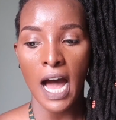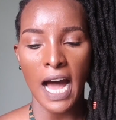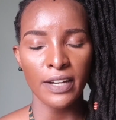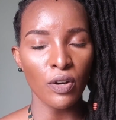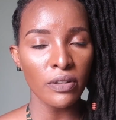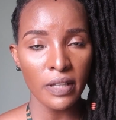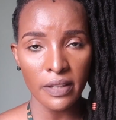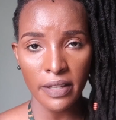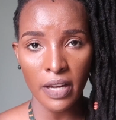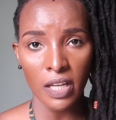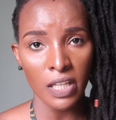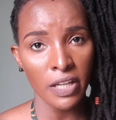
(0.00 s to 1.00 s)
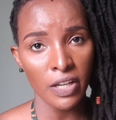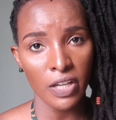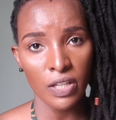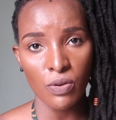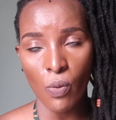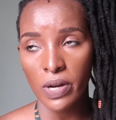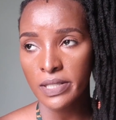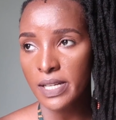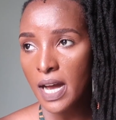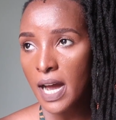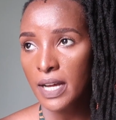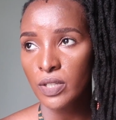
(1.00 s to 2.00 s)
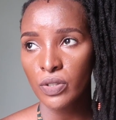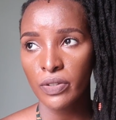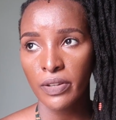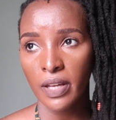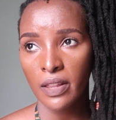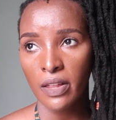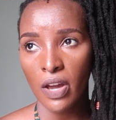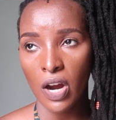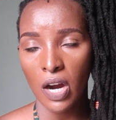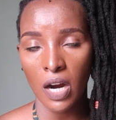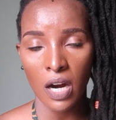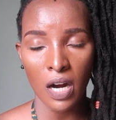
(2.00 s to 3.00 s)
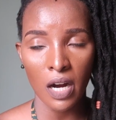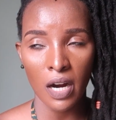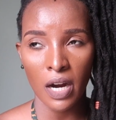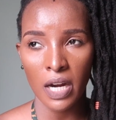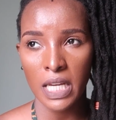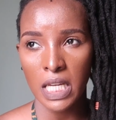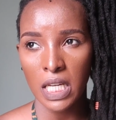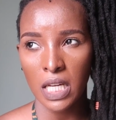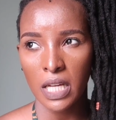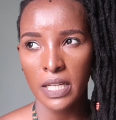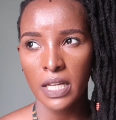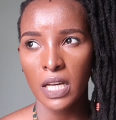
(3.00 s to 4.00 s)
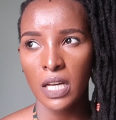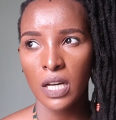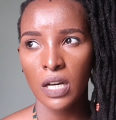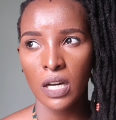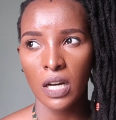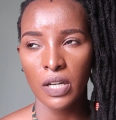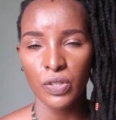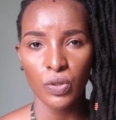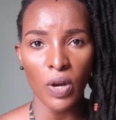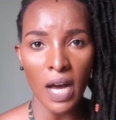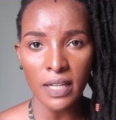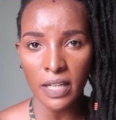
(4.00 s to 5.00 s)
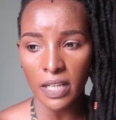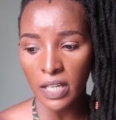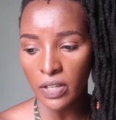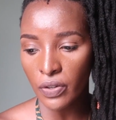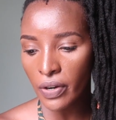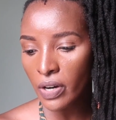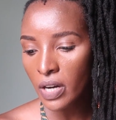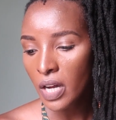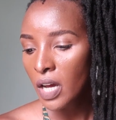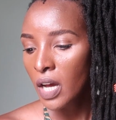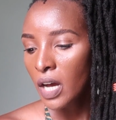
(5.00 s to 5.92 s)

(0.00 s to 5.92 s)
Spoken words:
I don't think they're here in Rwanda. I don't think they are in Uganda either.